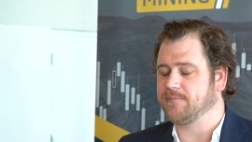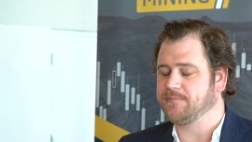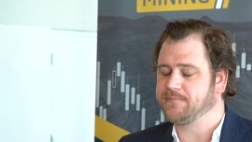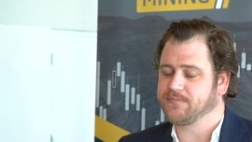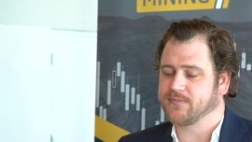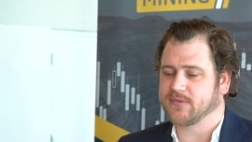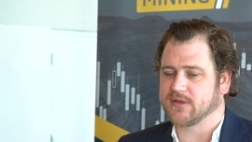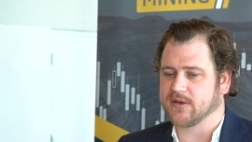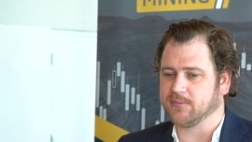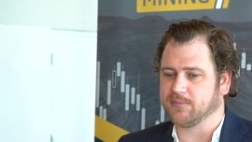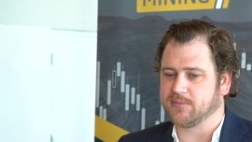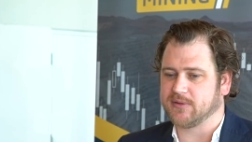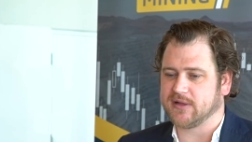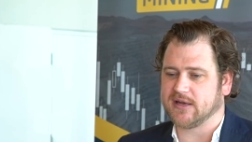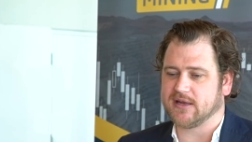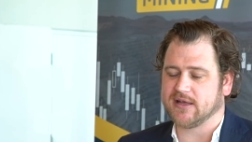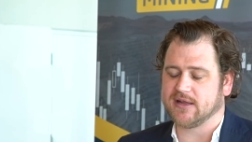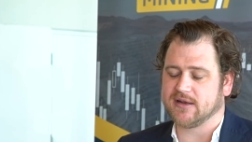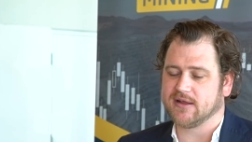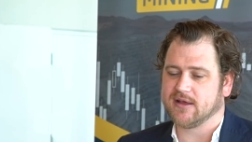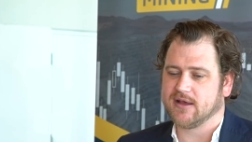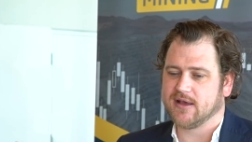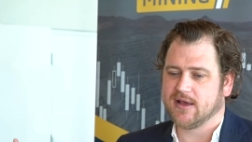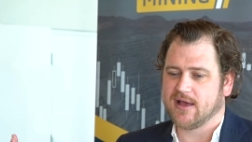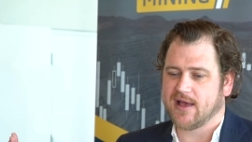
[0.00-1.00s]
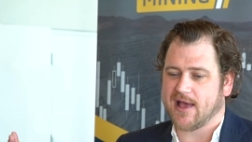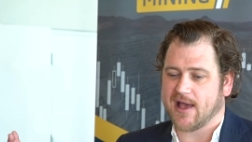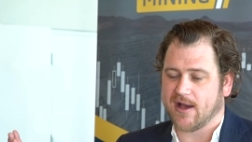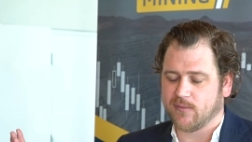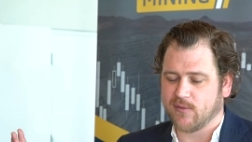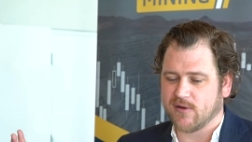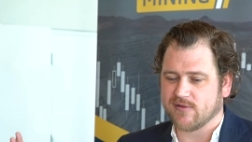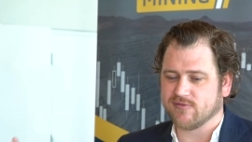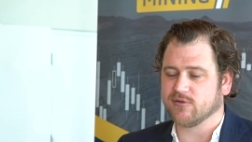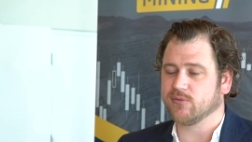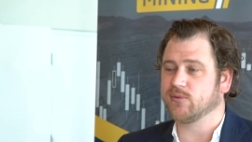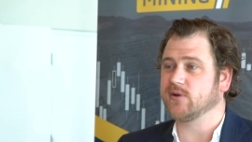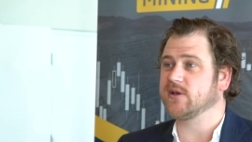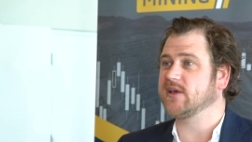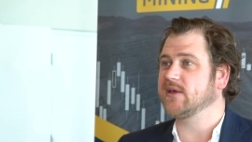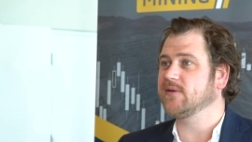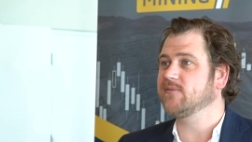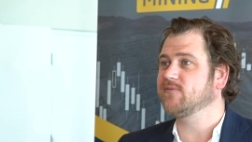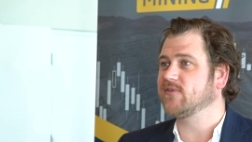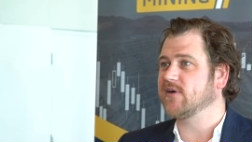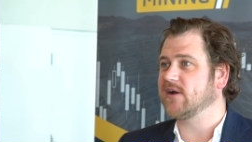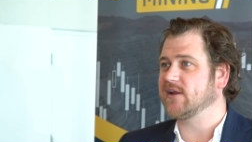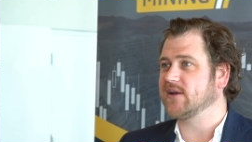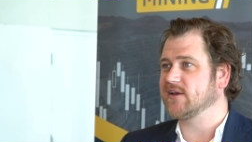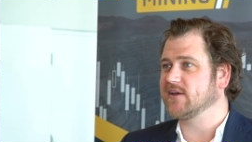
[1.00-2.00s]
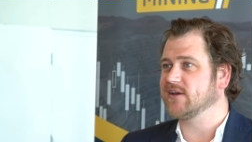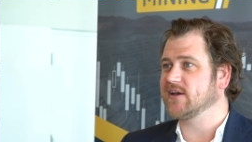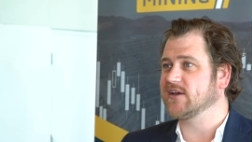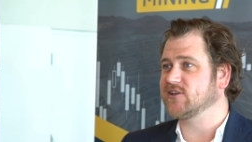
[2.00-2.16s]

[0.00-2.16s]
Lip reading: completed. However, we keep finding